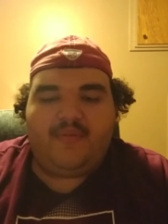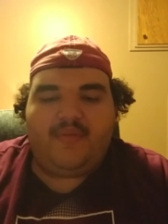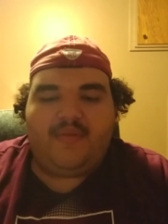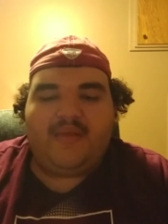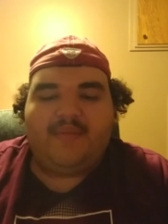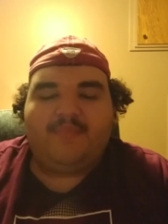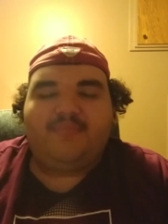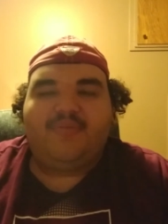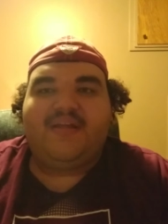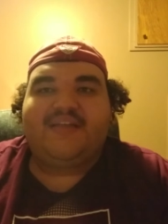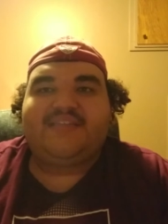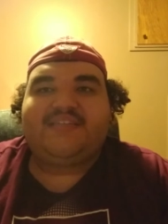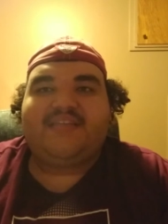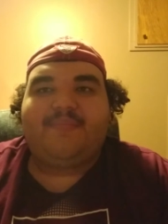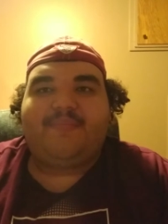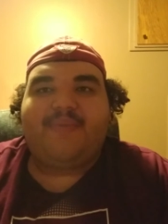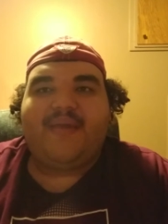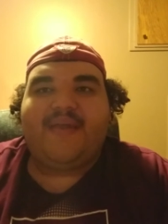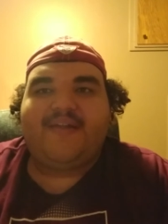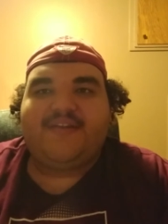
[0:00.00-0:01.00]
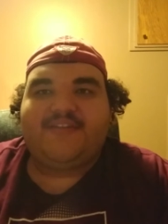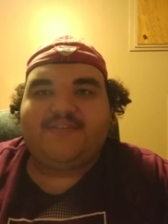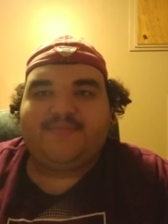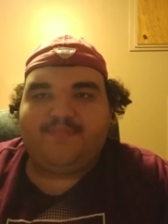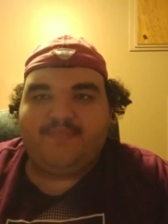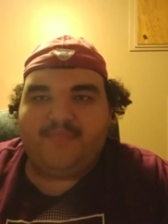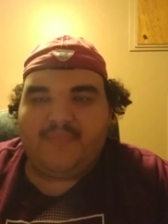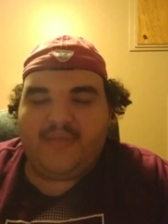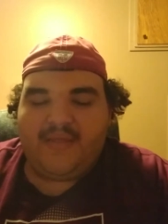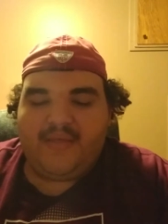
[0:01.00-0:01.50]
And plus, it pairs
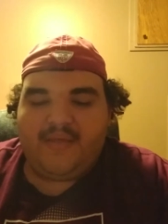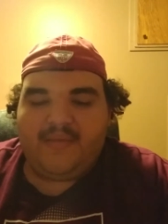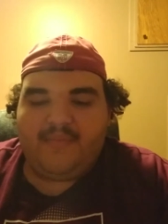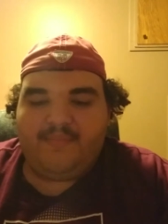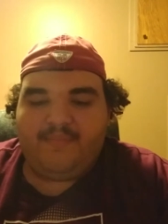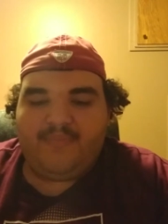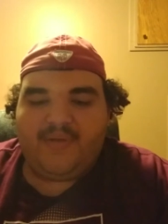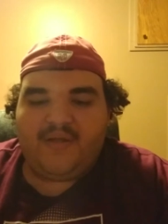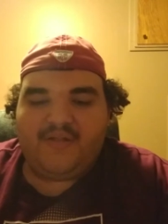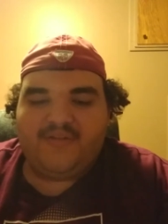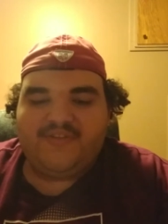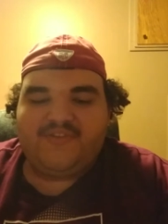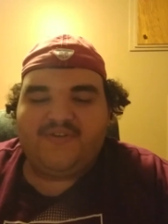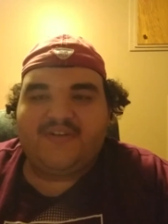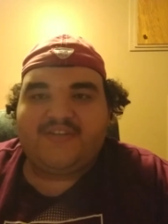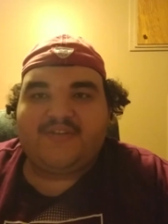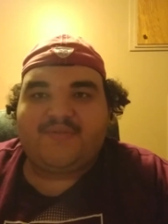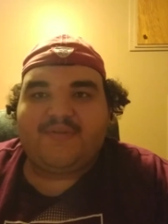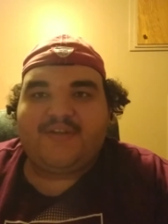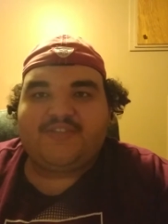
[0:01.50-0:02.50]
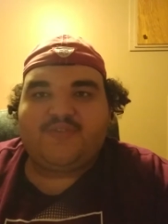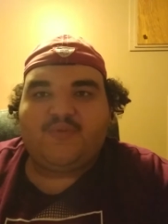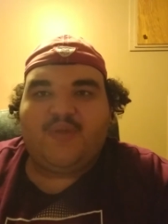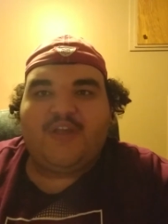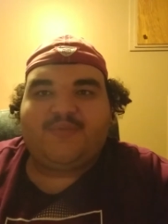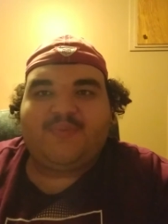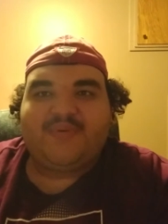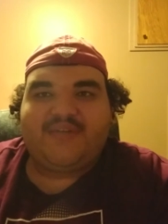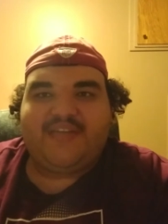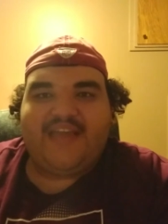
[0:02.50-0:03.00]
Paul George and Russell
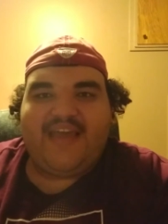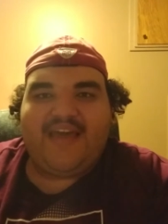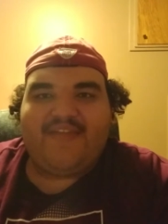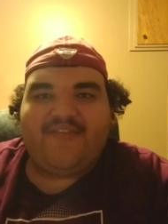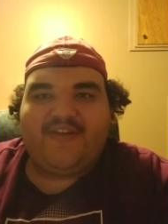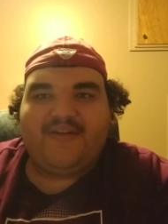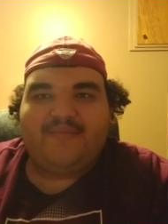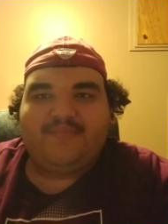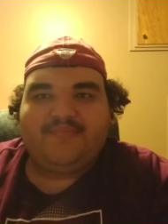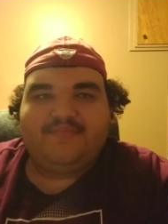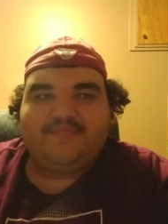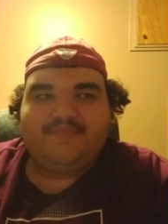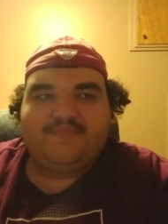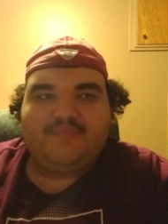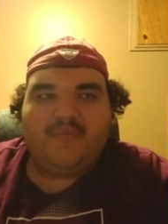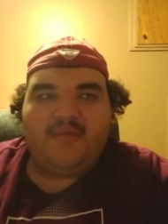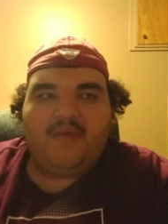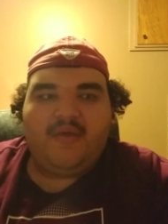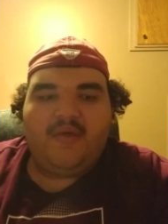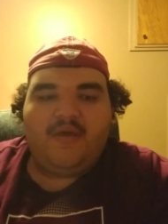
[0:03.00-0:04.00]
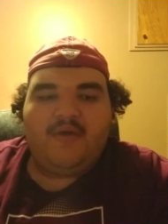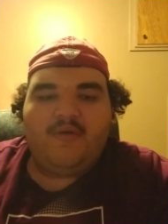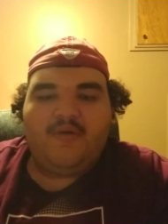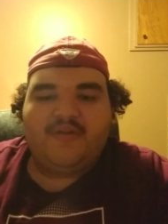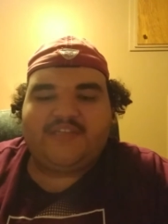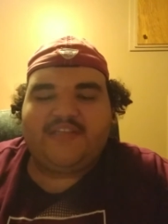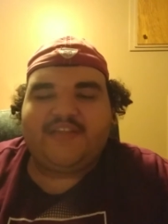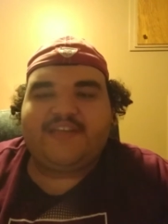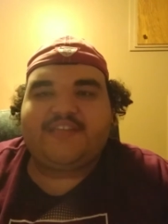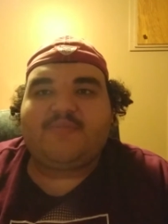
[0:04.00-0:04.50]
Westbrook together,
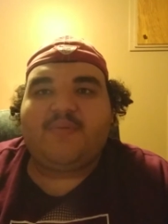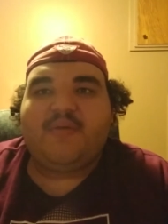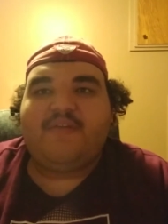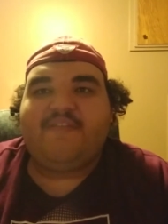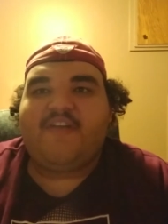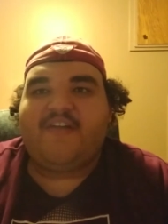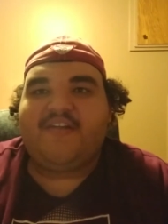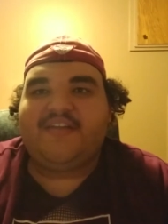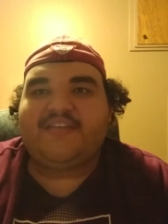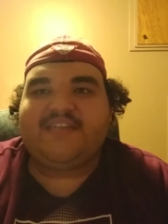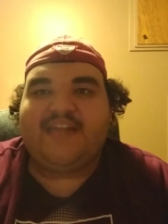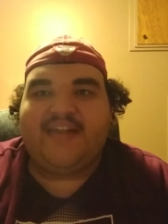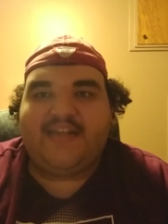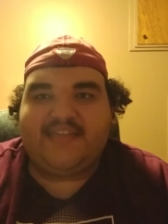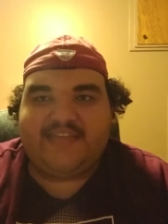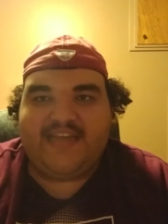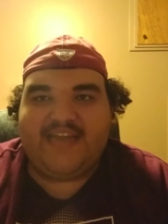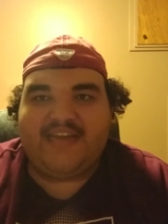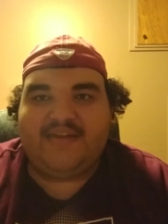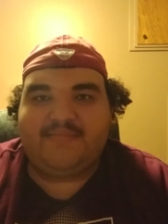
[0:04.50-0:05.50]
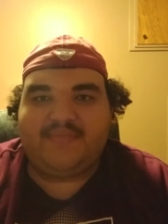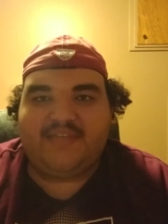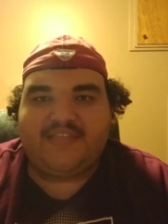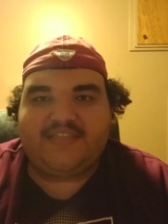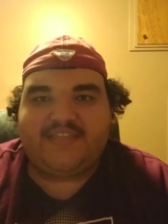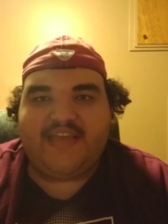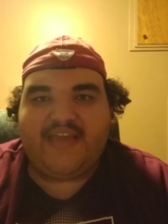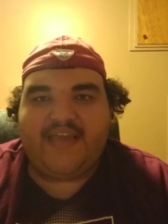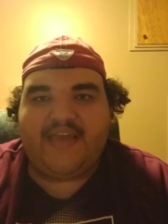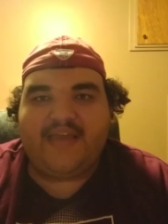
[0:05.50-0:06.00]
which I think is going to be a very exciting tandem to
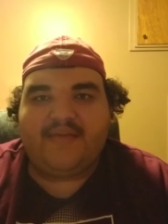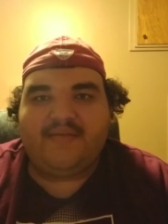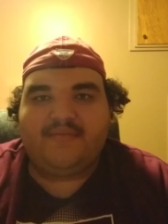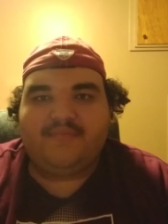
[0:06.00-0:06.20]
see.